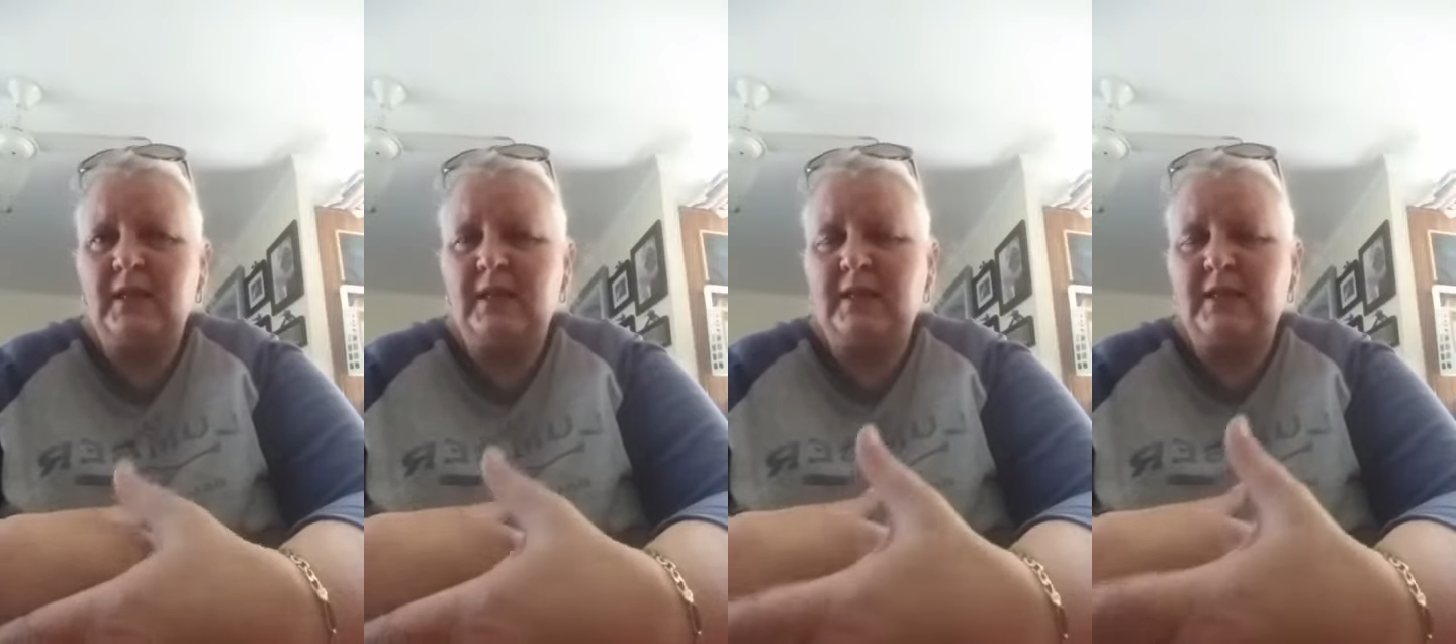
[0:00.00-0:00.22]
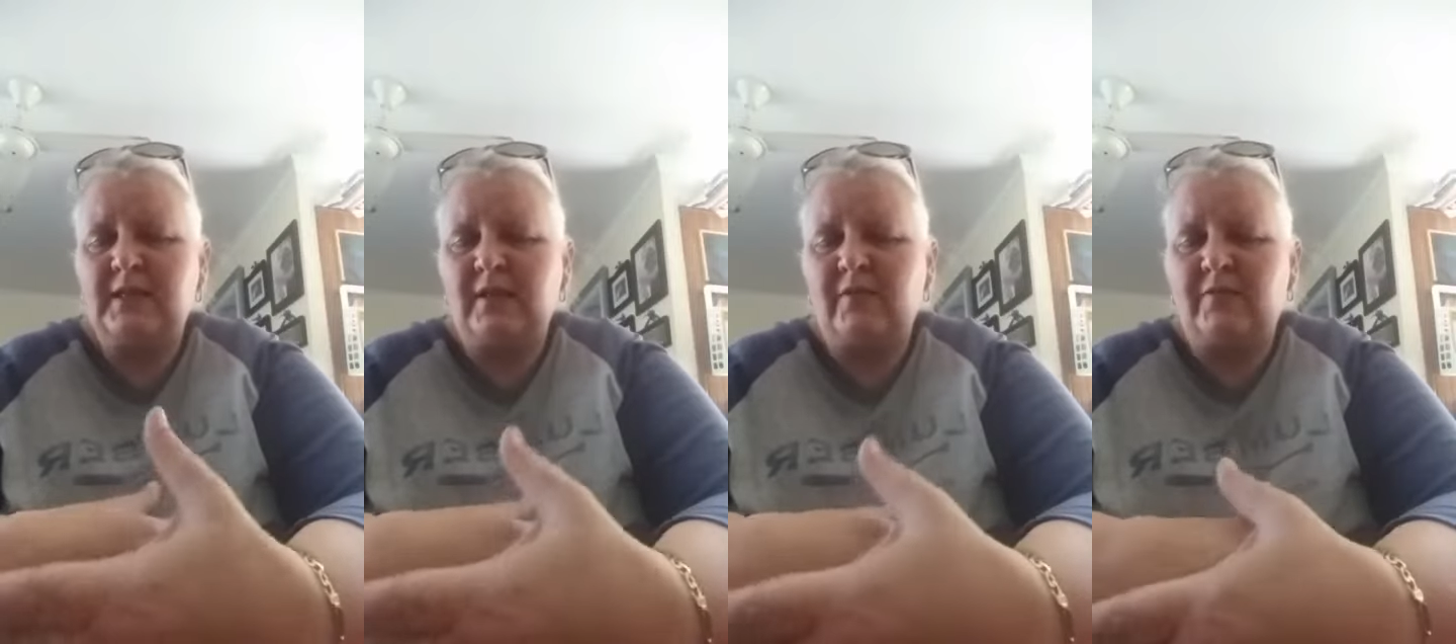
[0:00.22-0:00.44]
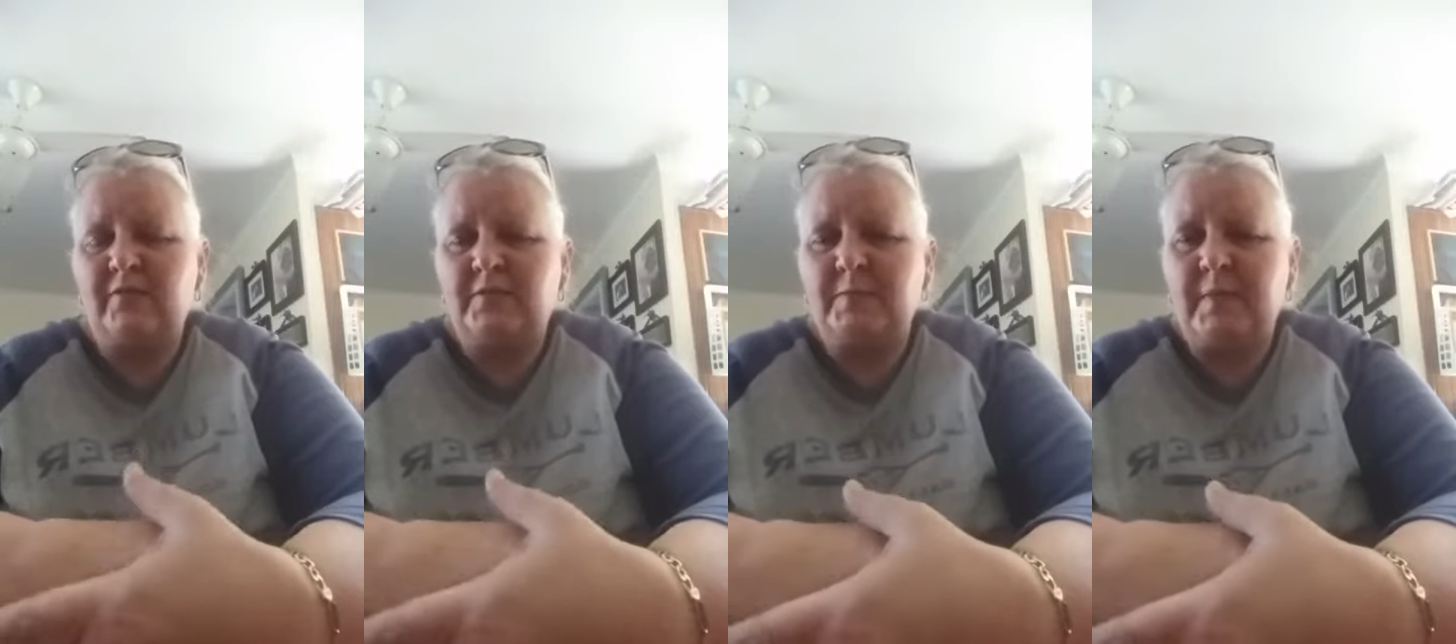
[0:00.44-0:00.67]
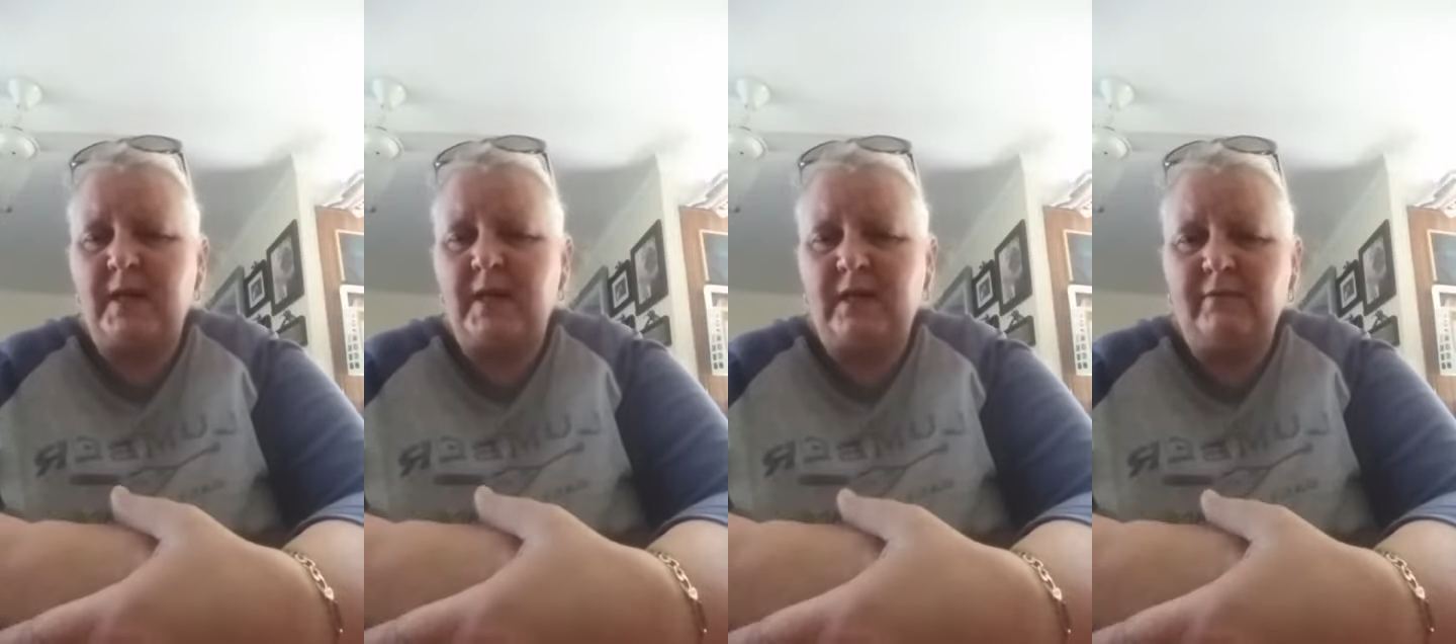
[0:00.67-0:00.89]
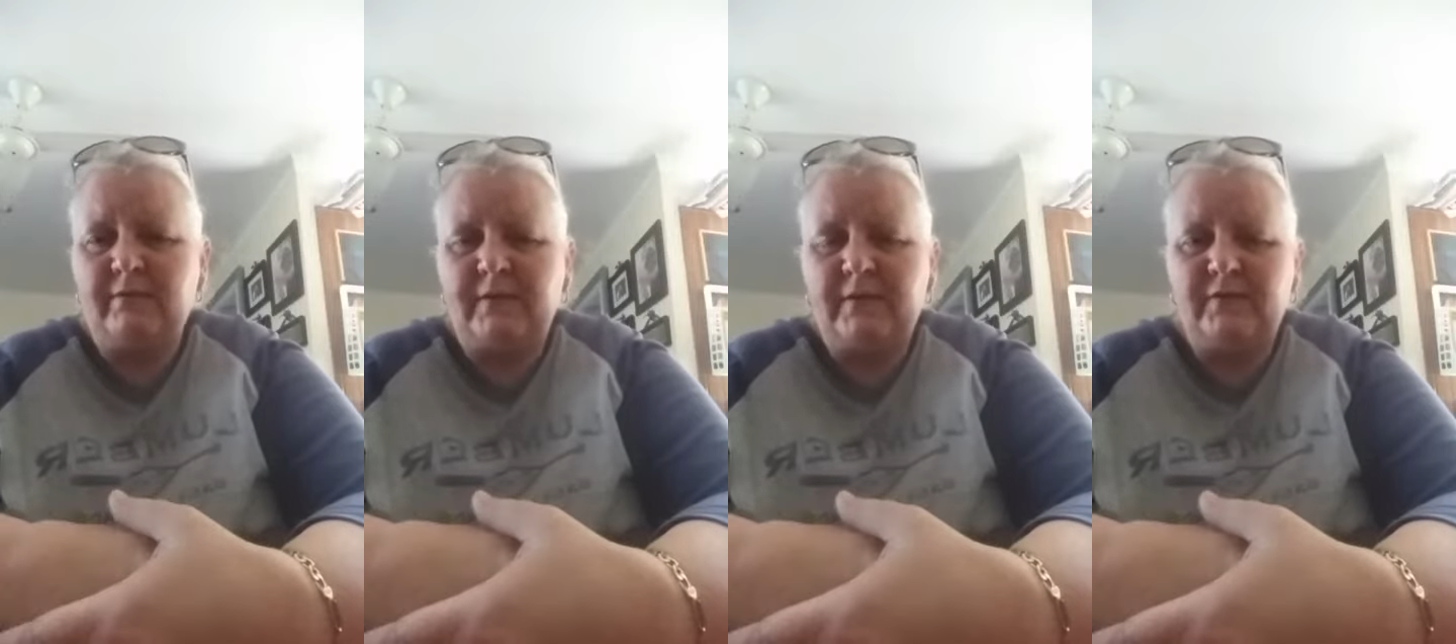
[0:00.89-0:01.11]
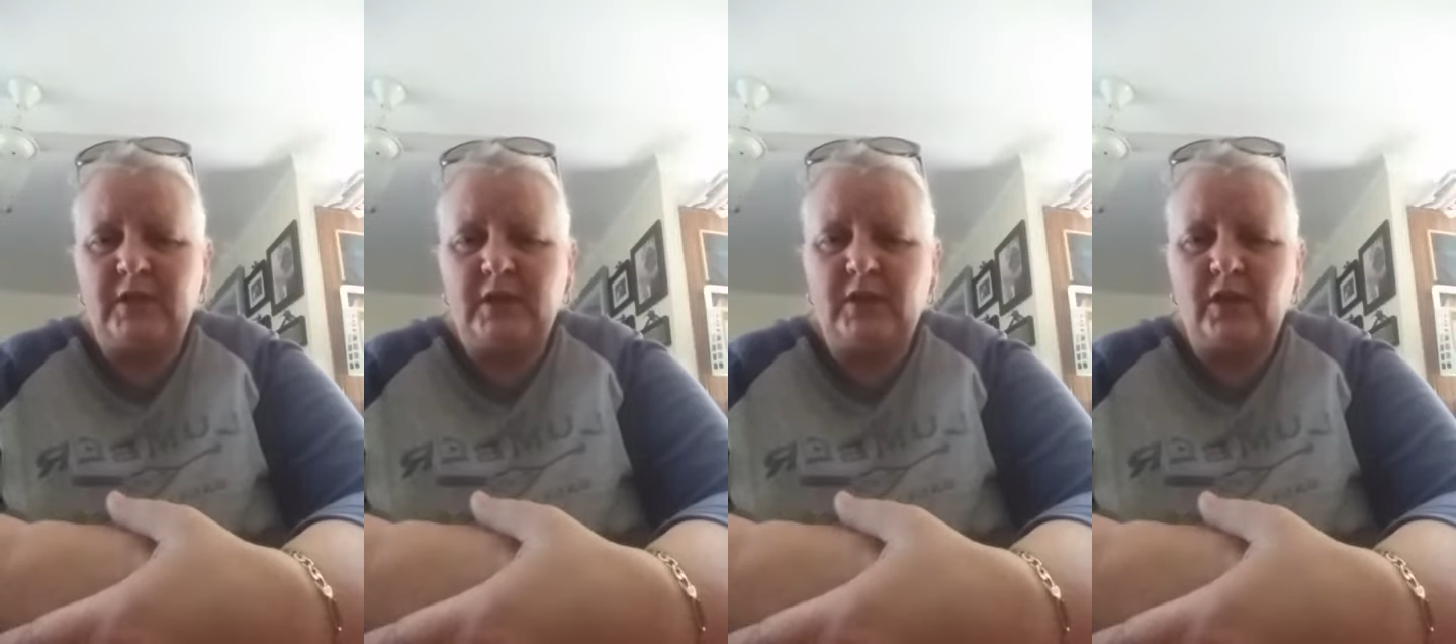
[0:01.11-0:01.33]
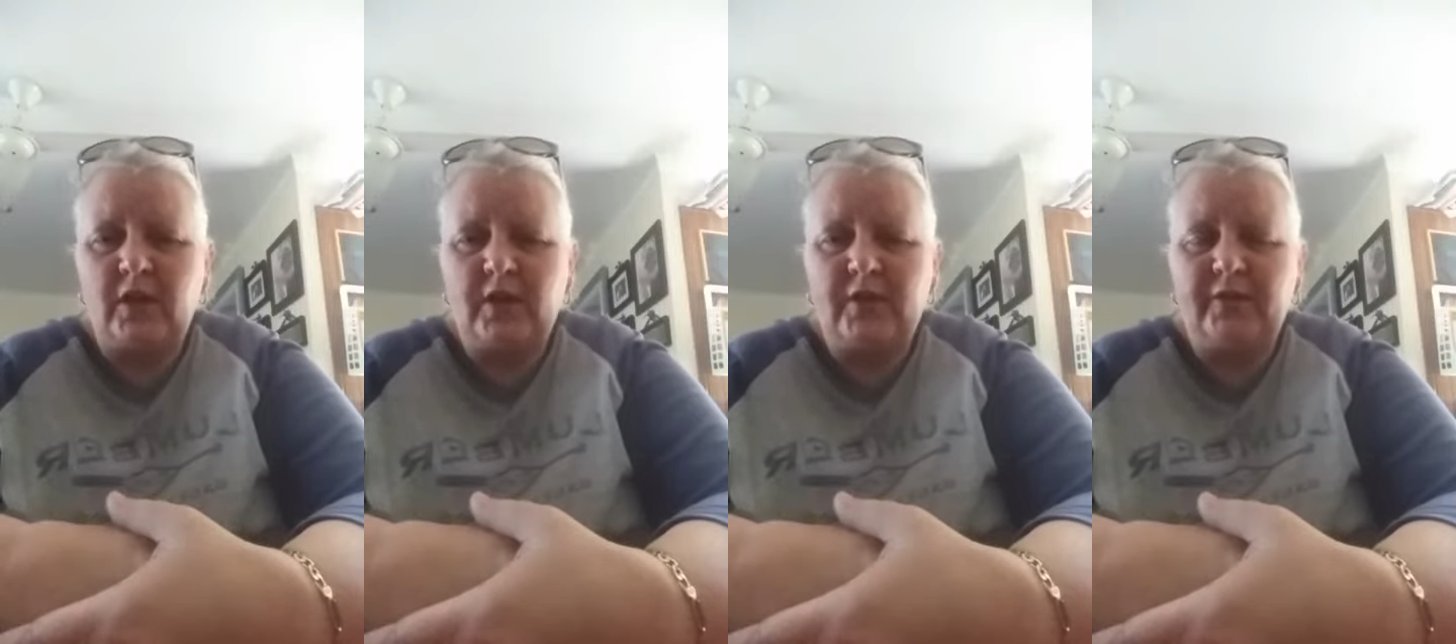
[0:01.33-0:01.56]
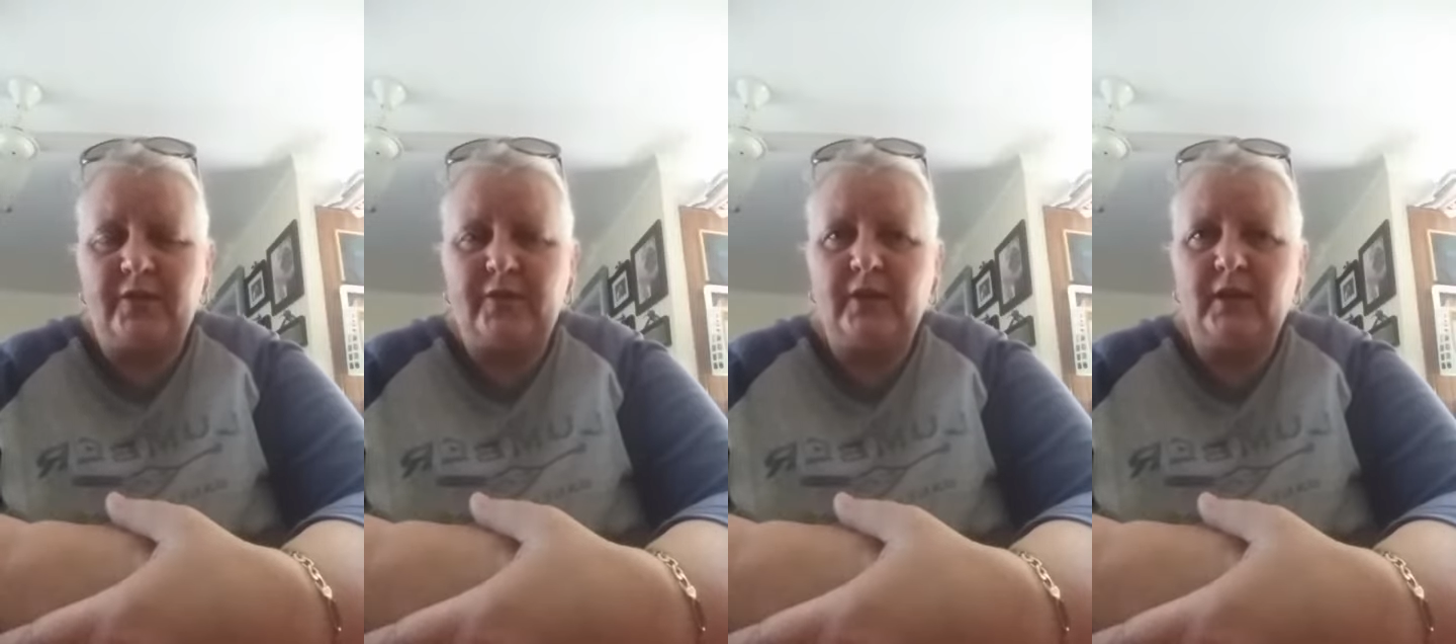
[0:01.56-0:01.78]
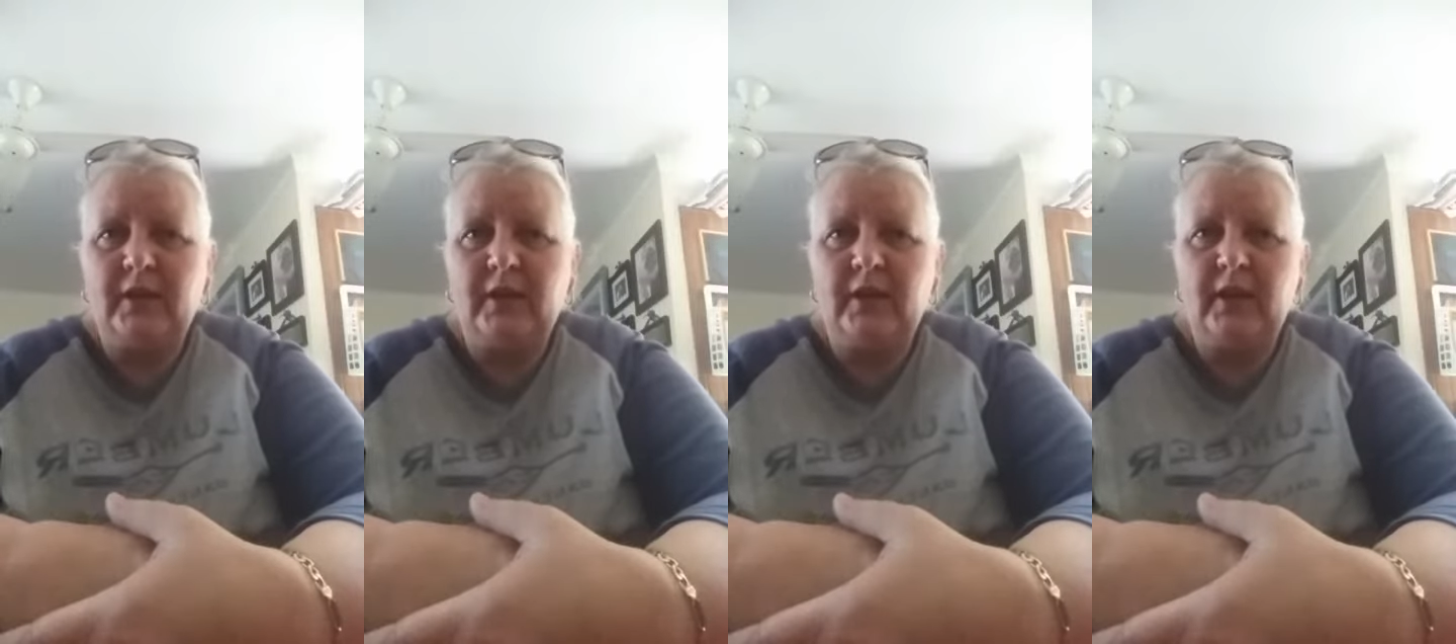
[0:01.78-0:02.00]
instead of spending $50